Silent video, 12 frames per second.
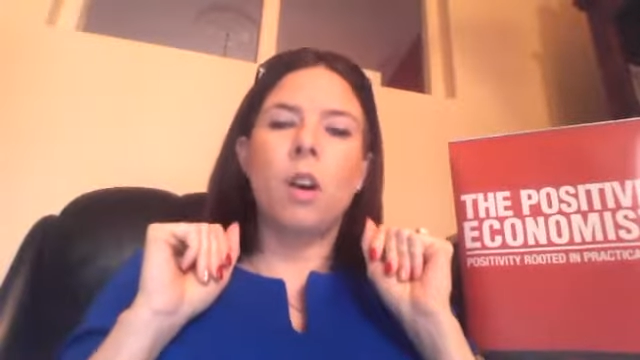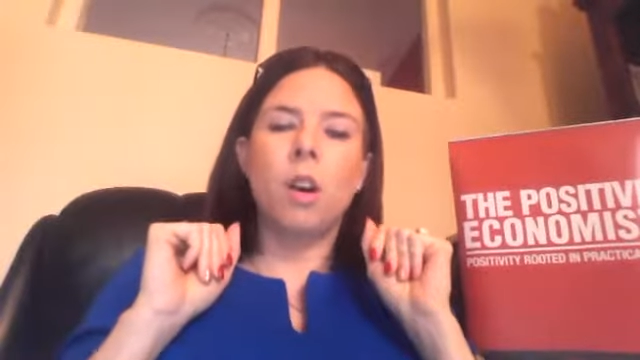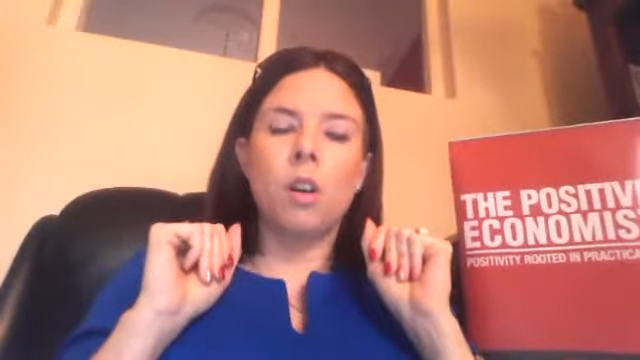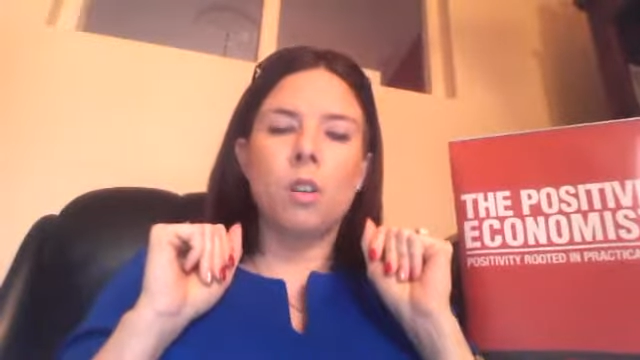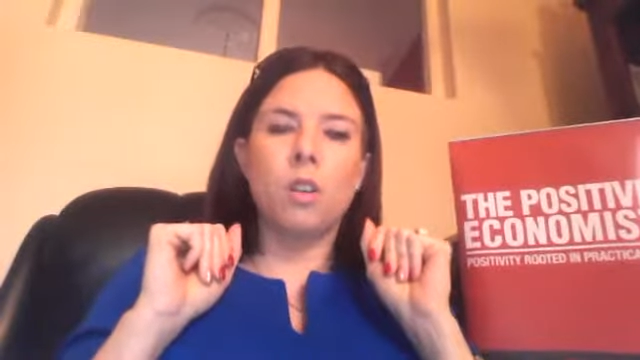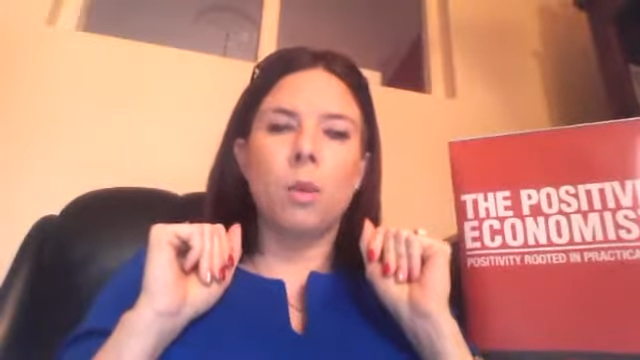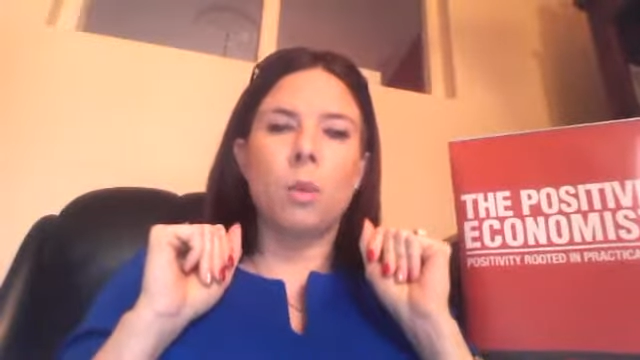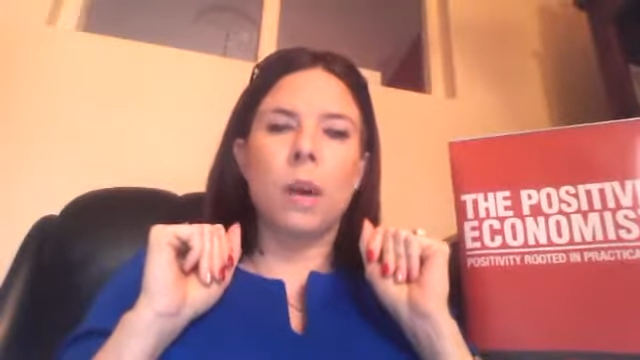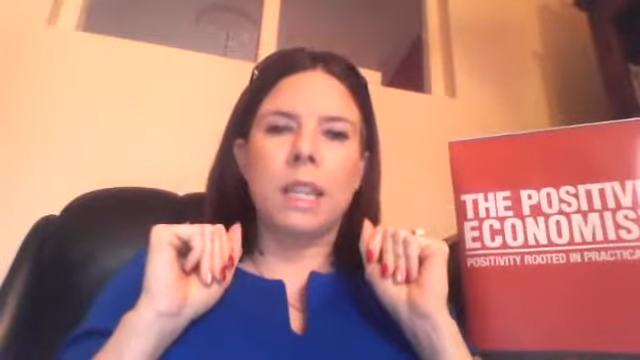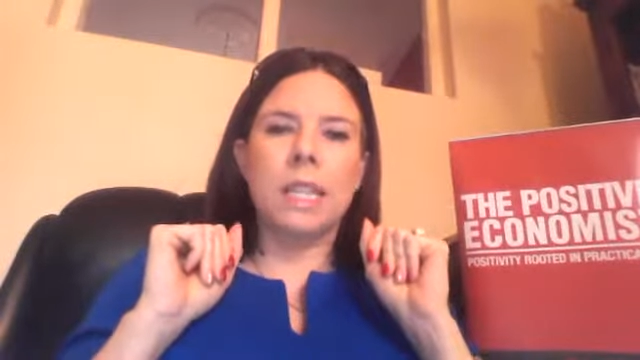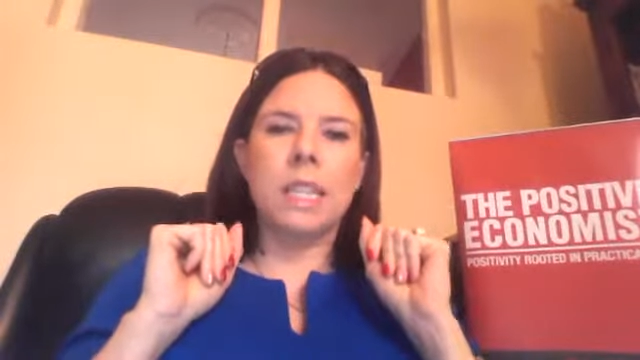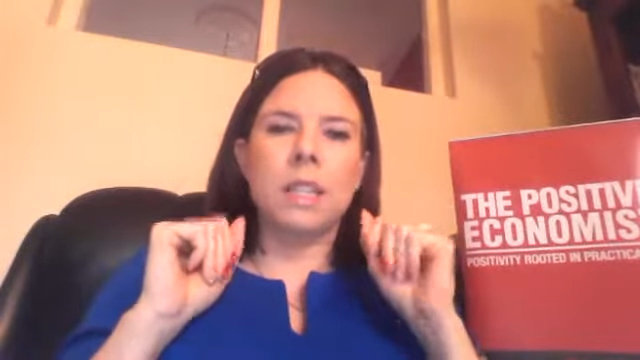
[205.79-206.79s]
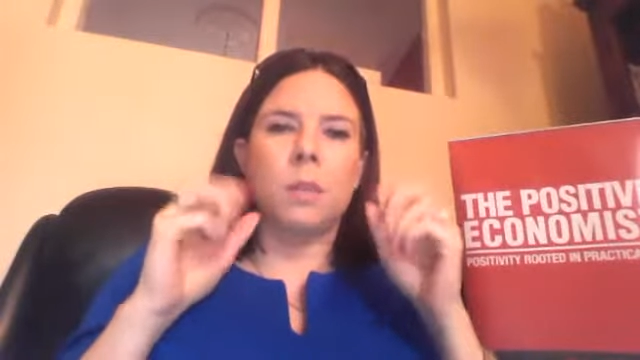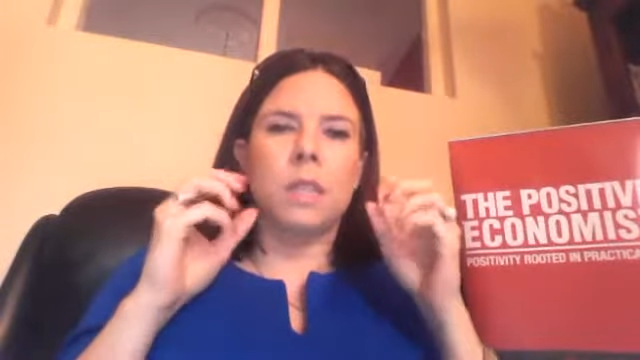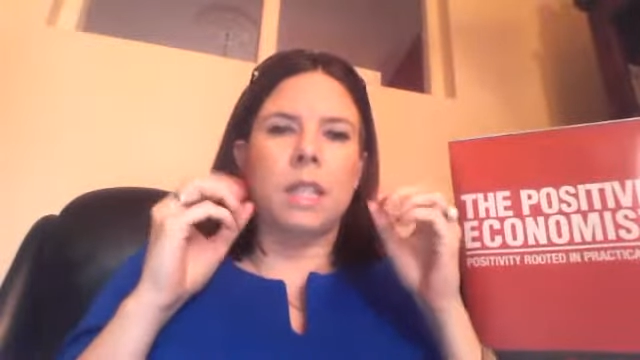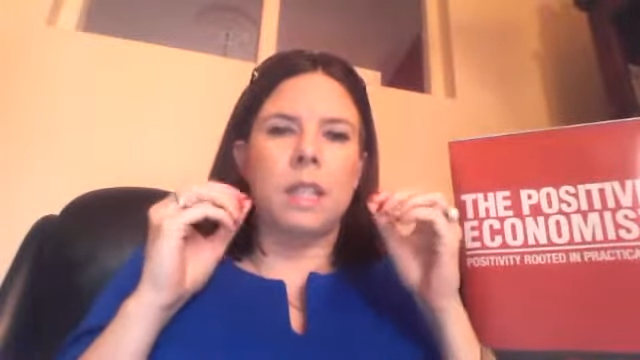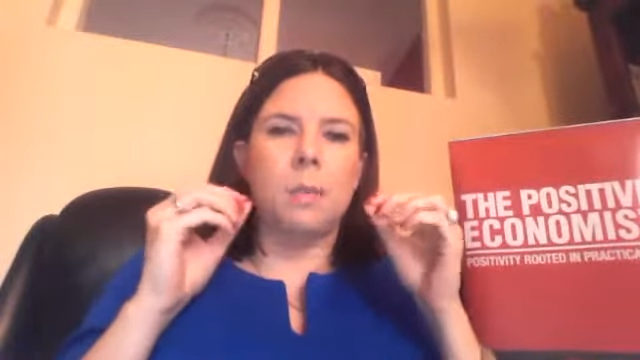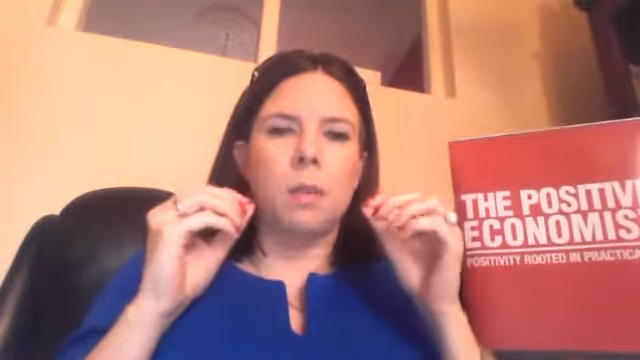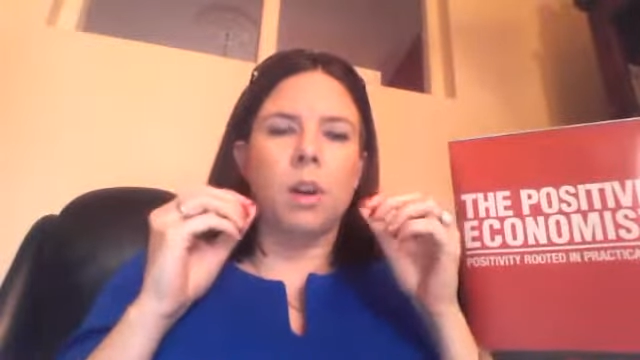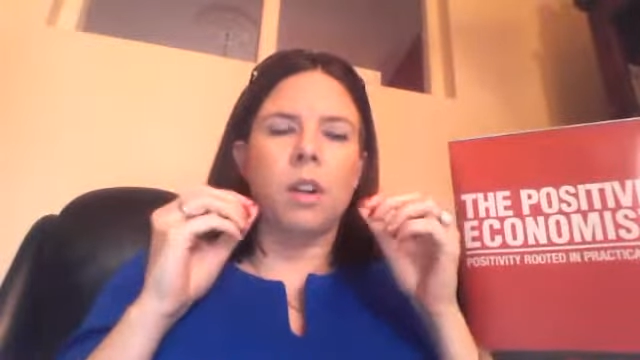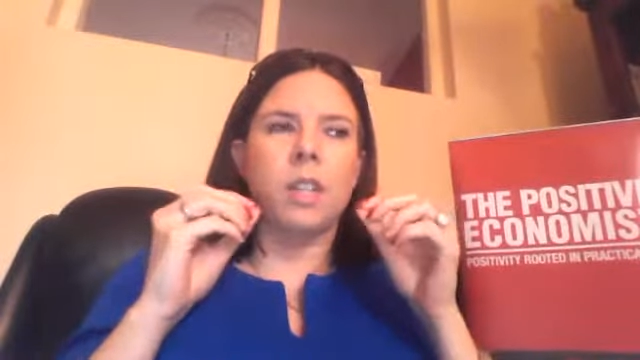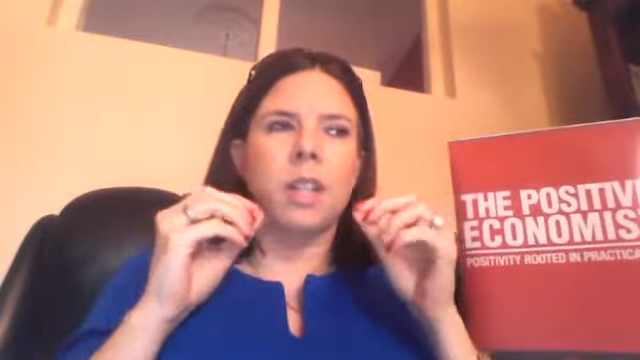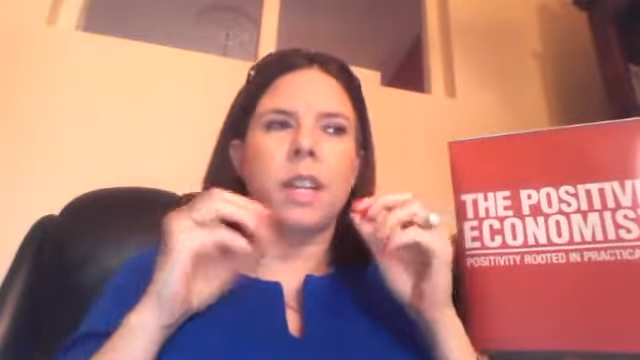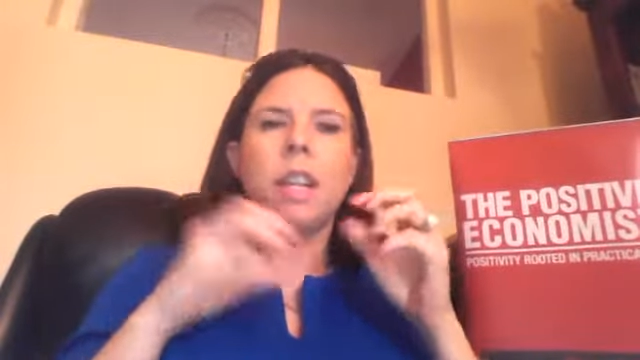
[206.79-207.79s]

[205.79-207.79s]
also what they did was that they brought in,